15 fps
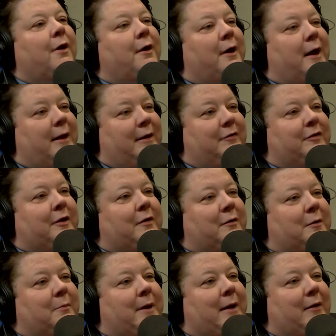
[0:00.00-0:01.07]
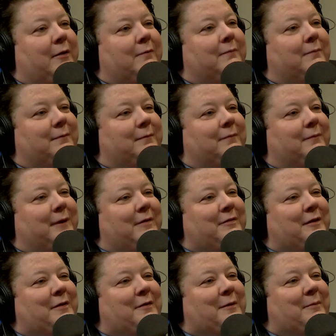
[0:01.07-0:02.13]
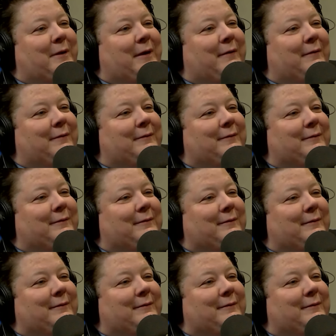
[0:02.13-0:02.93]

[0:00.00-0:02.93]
Let's talk about. You know, let's that, talk that, about talk about